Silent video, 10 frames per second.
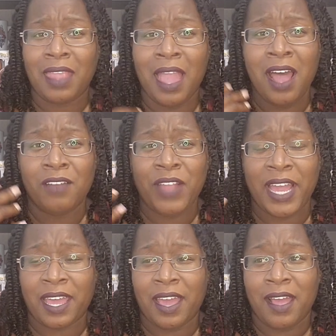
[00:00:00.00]
of
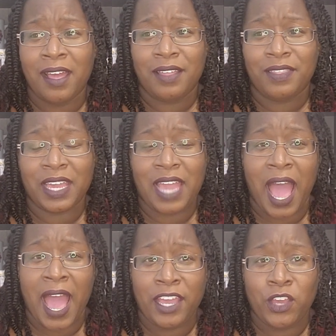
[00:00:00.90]
like the
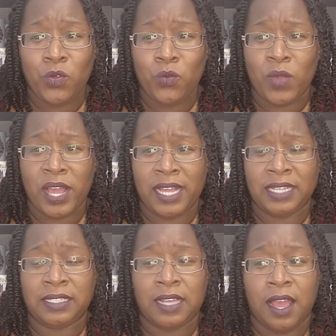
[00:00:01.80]
guy who
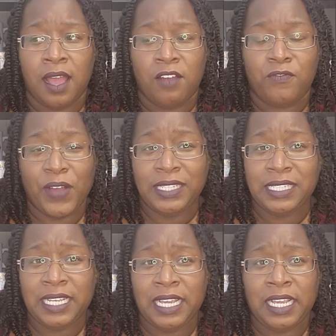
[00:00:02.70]
was
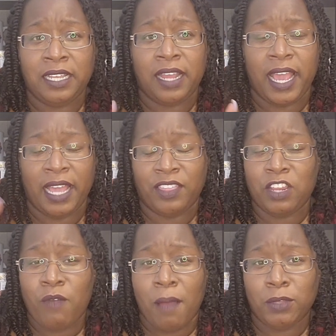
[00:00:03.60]
funding
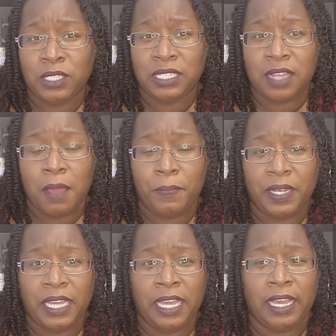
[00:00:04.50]
Anthony Ramos's
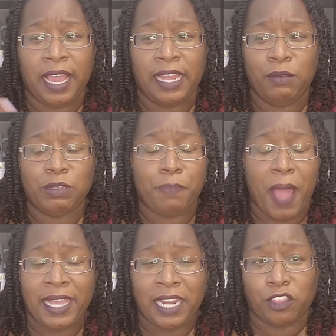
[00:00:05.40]
company, and he was
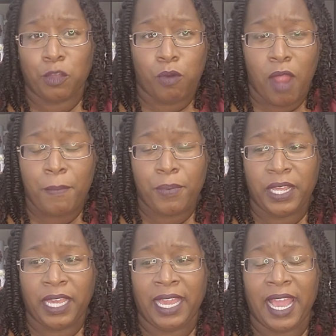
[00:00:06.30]
buying out the
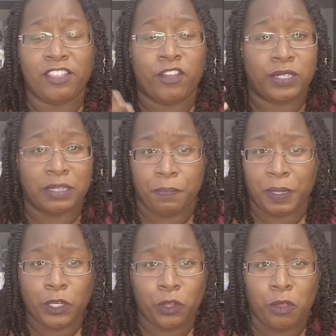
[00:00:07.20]
property, and there was a
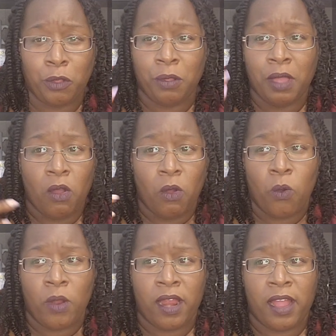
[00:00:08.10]
political
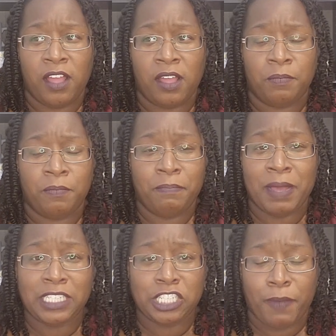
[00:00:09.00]
or a
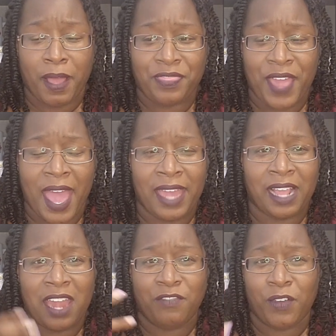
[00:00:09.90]
message about that. It
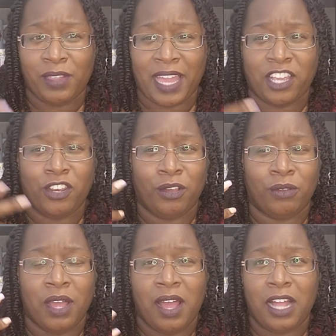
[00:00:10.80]
kind of felt like, you know,
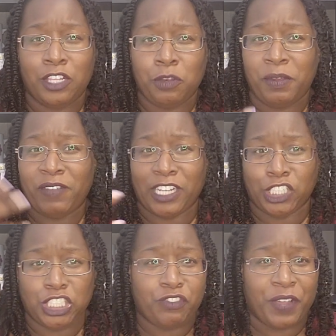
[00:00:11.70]
a little bit of like
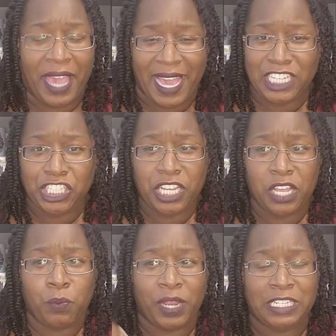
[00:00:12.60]

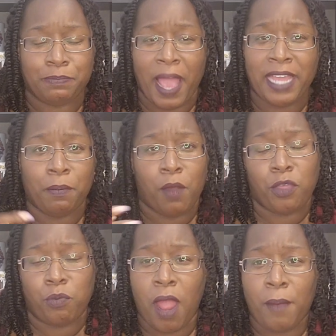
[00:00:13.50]
gentrification, where he's buying up all the
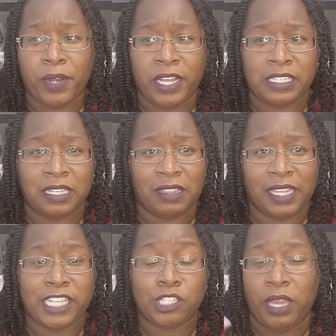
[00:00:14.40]
properties and the
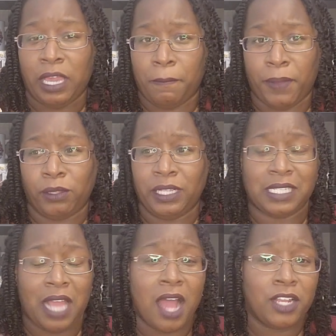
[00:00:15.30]
land so he can build
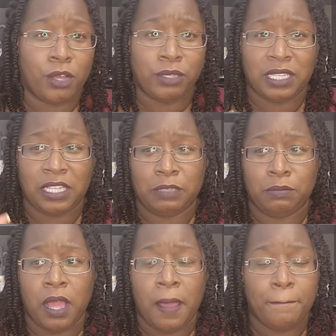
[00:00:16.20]
these condos in these
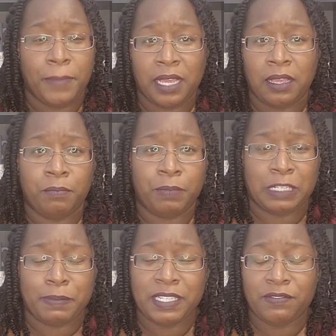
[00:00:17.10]
big
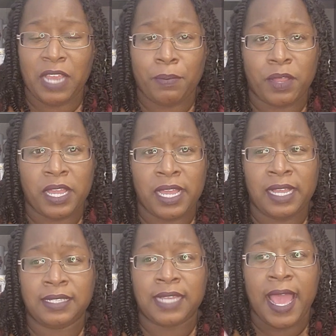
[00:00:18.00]
expensive
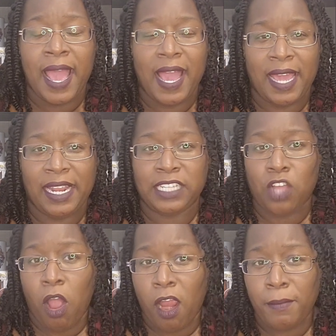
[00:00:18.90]
neighborhoods, and it's
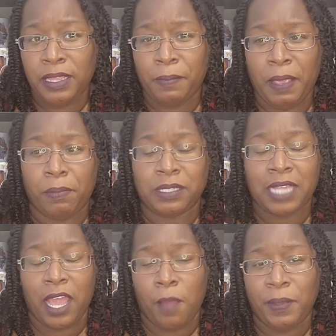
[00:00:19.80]
harming the people. It's
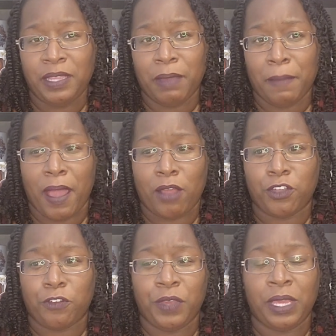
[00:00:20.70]
not helping them get back on
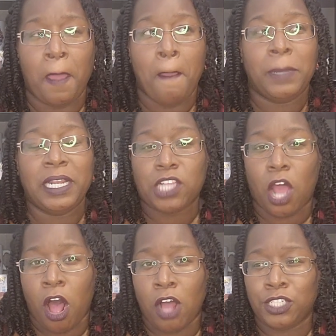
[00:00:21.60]
their feet, but it's
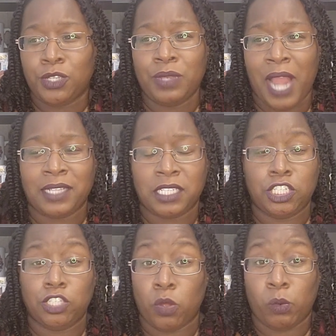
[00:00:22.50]
also not
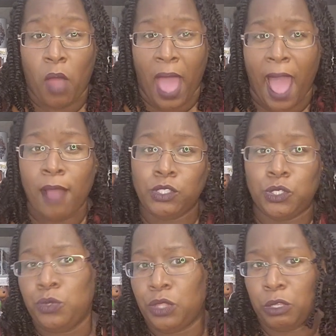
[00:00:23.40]
touching on, well, how
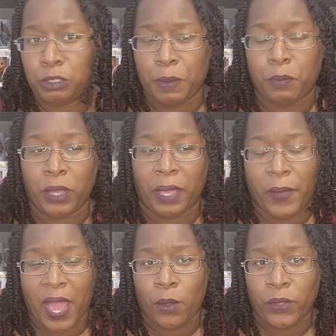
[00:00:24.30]
do those people get
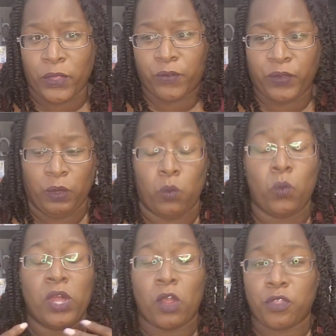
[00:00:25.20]
back on their feet?
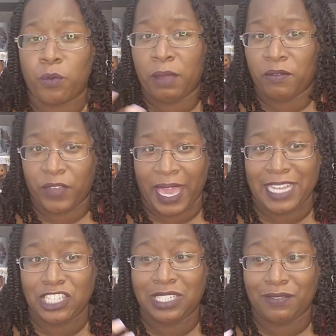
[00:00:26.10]
What are the
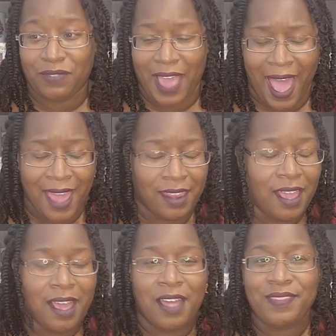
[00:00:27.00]
ramifications of that?
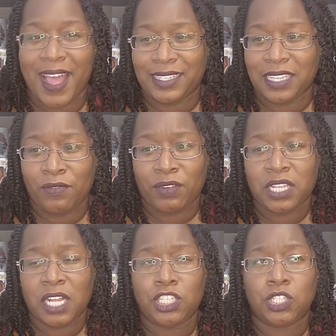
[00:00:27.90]
That's never
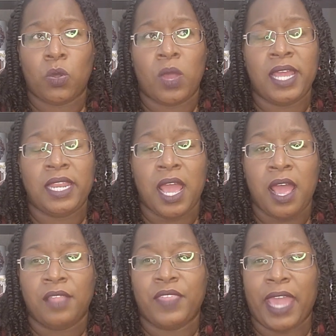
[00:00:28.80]
touched on.
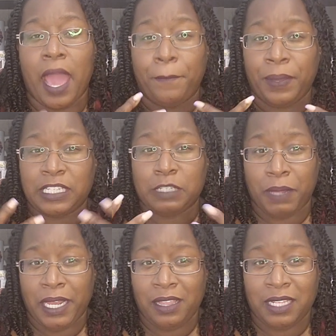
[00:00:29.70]
They kept
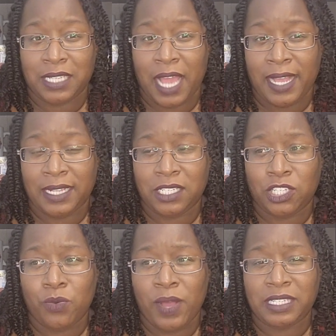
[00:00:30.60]
explaining the science
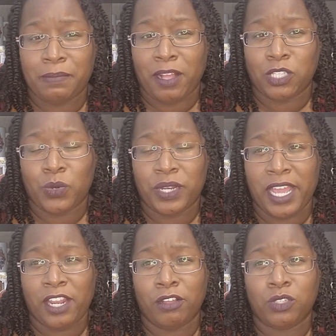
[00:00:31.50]
to us about
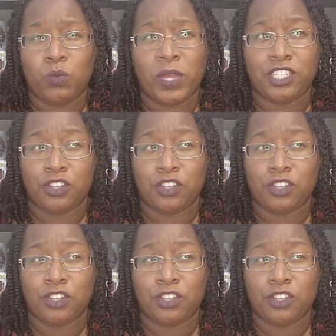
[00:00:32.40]
tornadoes, which,